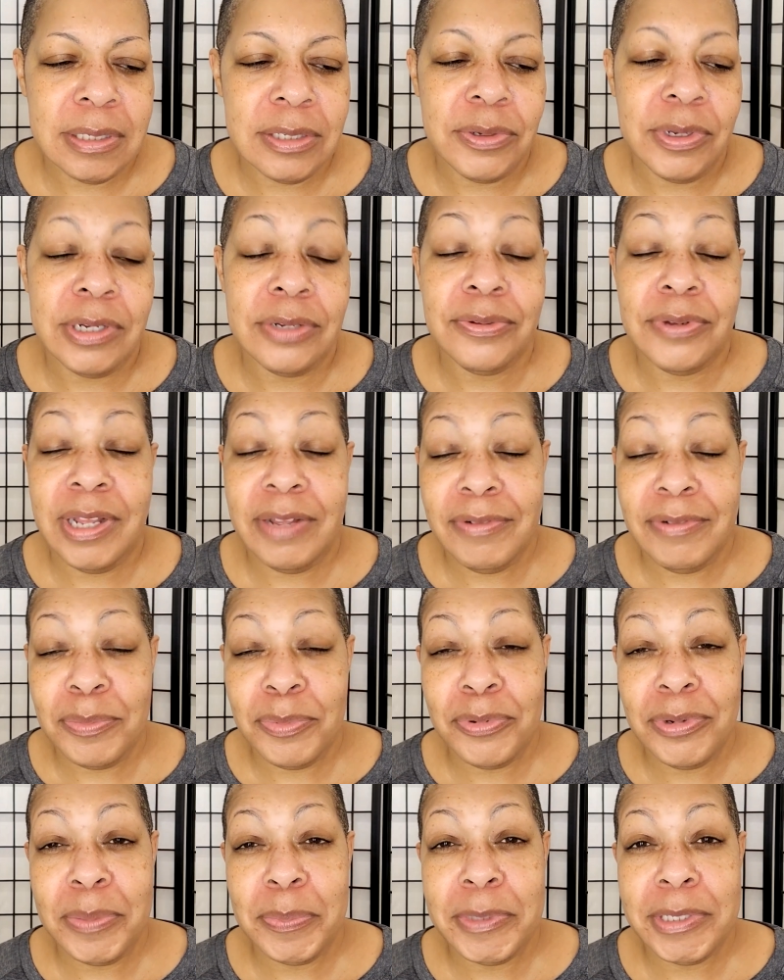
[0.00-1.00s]
And so I do have an
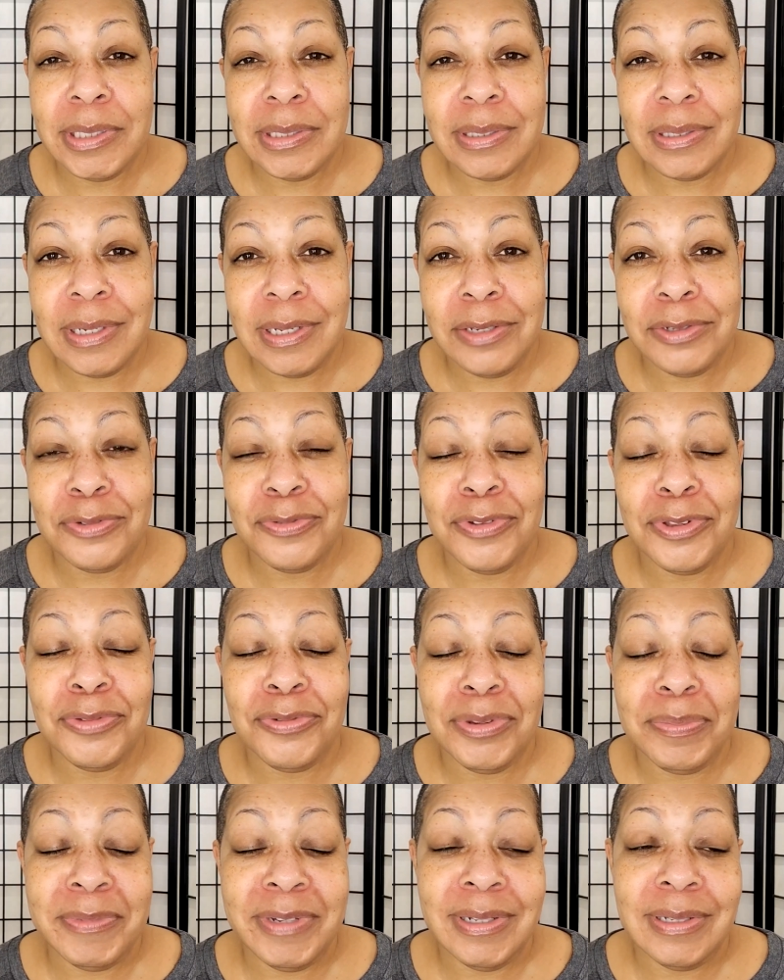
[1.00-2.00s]
appointment scheduled for
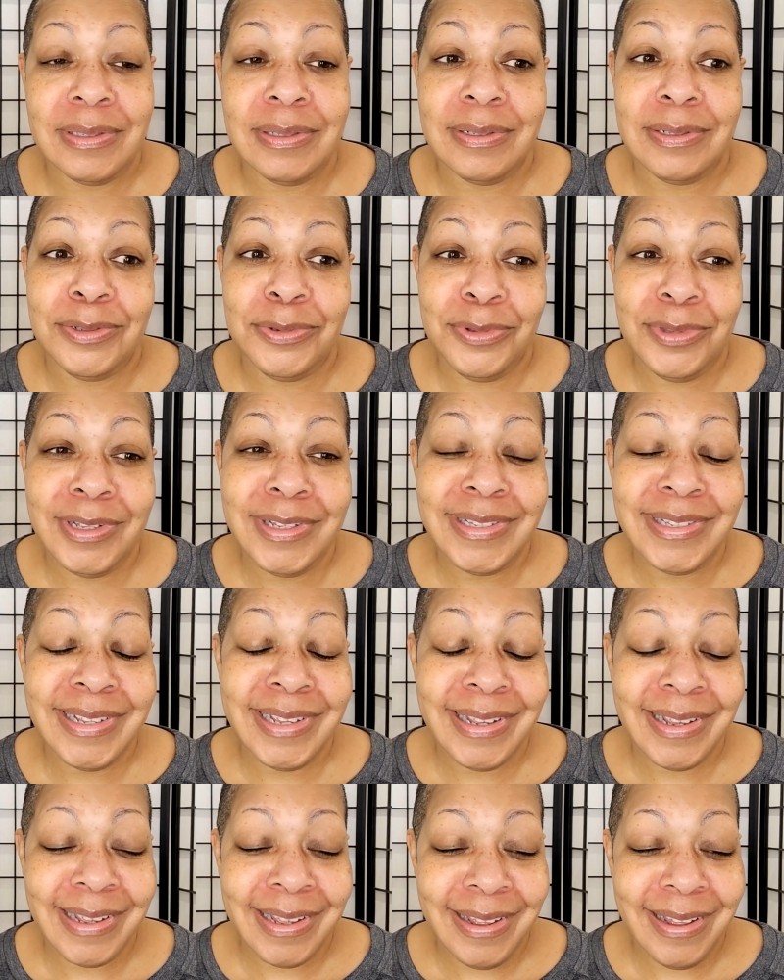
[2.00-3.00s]
three months to do this
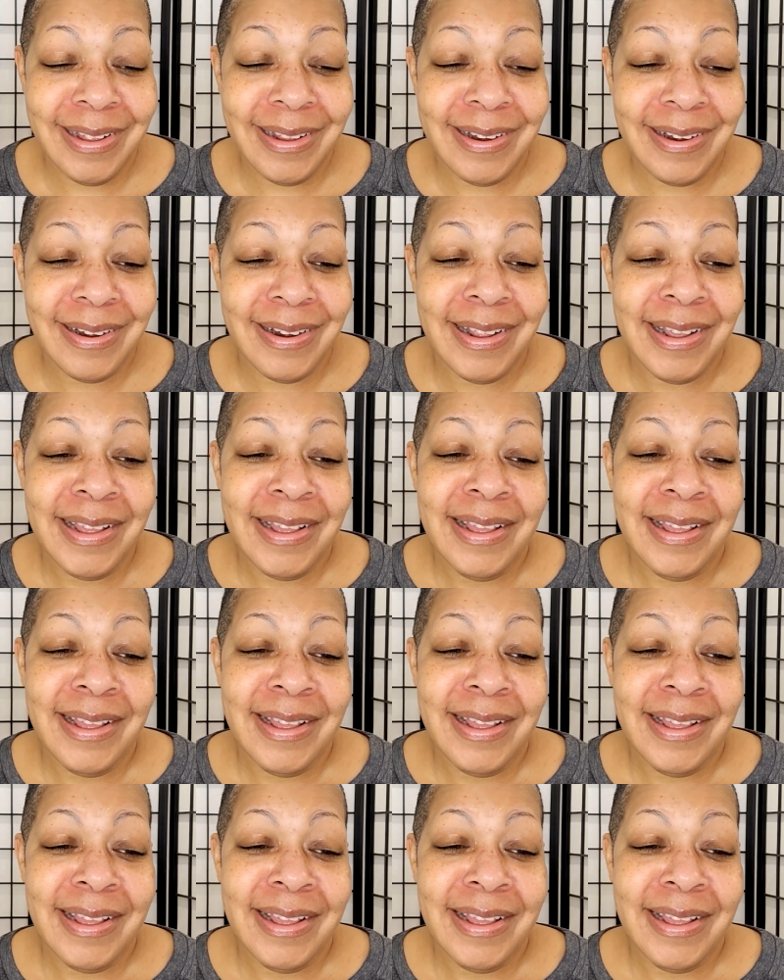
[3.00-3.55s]
again.